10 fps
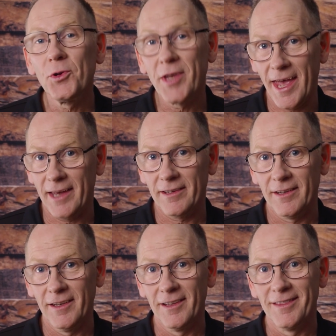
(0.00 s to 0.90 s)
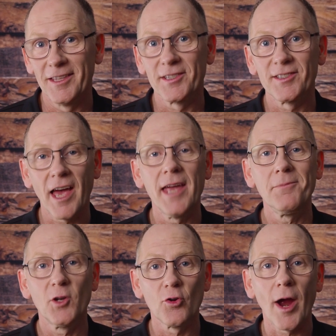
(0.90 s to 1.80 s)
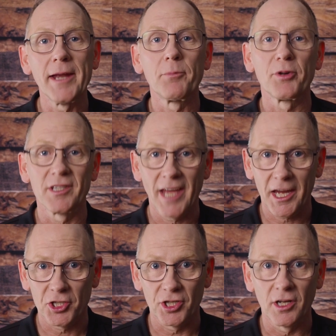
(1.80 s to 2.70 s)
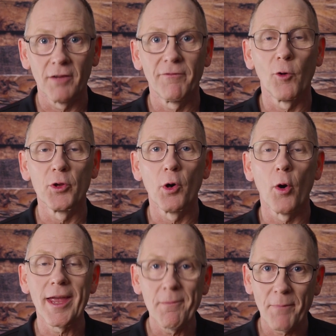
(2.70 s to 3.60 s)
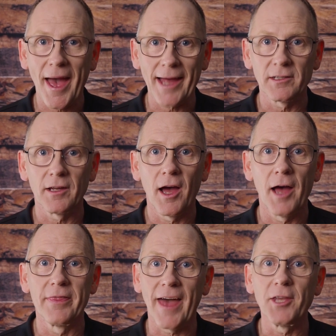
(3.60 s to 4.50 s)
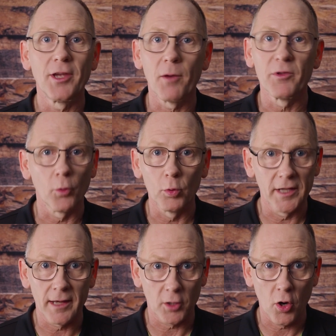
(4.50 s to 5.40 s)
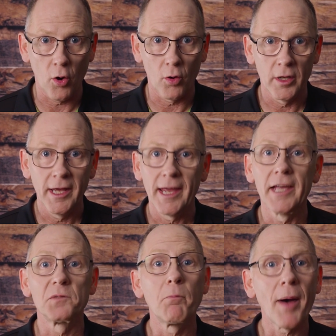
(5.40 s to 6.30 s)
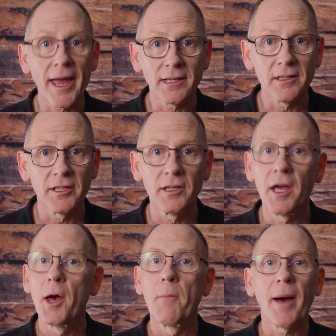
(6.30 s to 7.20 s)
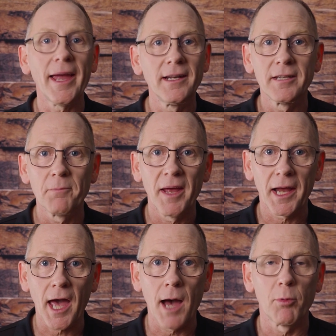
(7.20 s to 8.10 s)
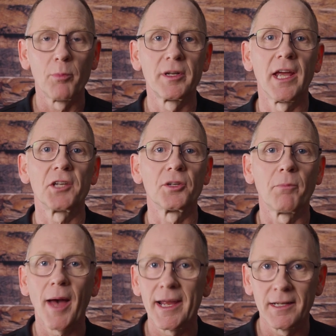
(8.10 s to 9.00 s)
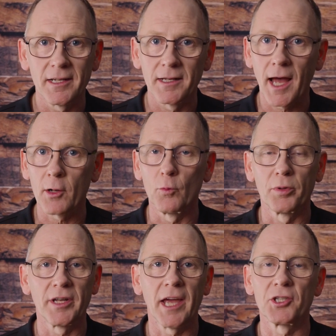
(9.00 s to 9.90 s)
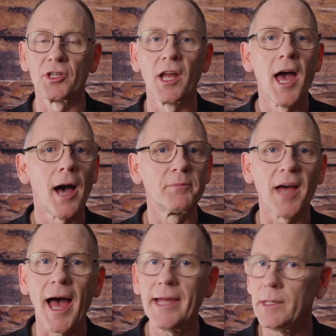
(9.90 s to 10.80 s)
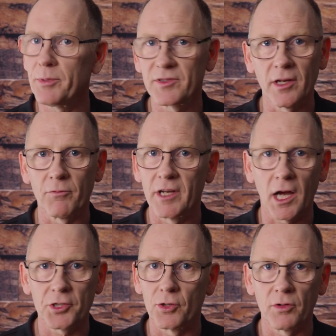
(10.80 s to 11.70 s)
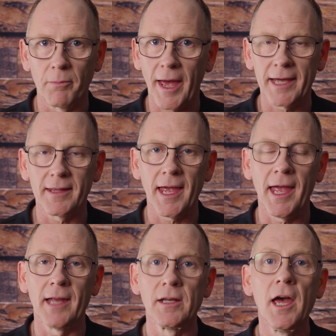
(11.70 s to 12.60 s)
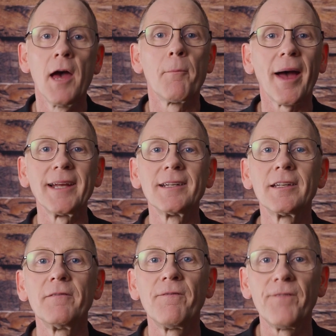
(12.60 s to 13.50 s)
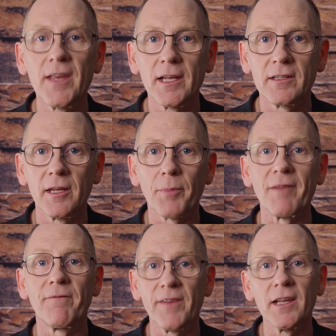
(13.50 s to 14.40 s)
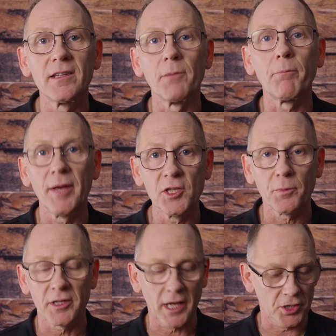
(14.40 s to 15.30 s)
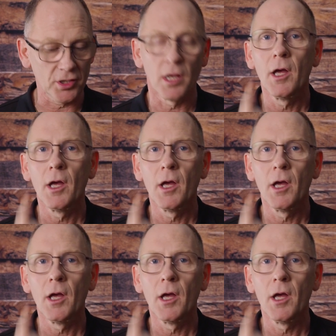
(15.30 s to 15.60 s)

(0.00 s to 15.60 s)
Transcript: get the same great protection for your impact that you get with all the other Kong. It's patented metacarpal protection, patented knuckle protection, up to 80% reduction on the back of the hand, patented fingertip and fingertip pinch protection.